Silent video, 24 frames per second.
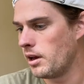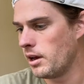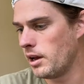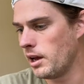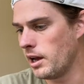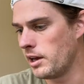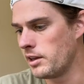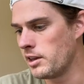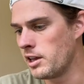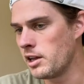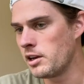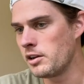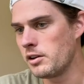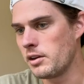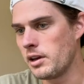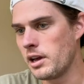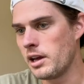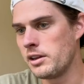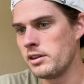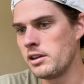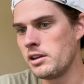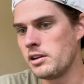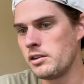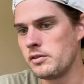And
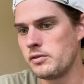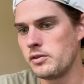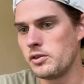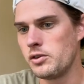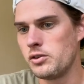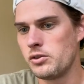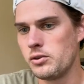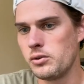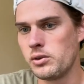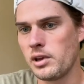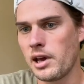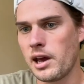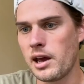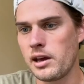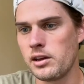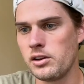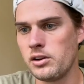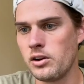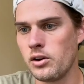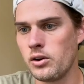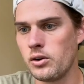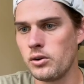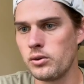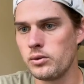then if you do that,
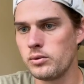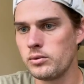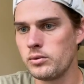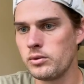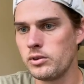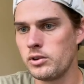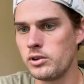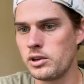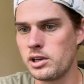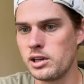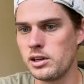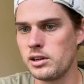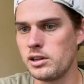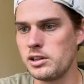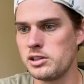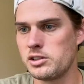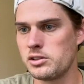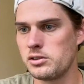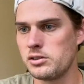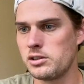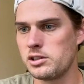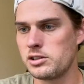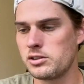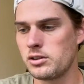you know, you could
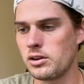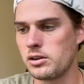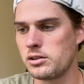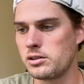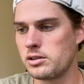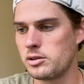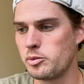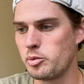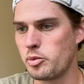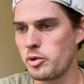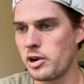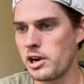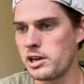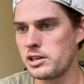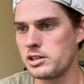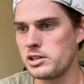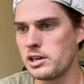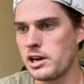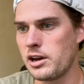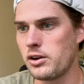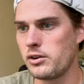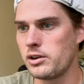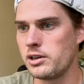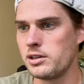easily start to
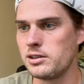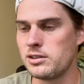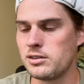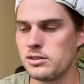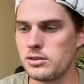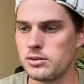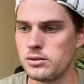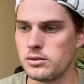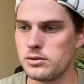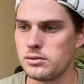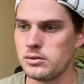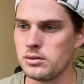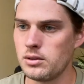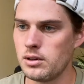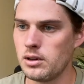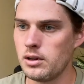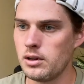branch out into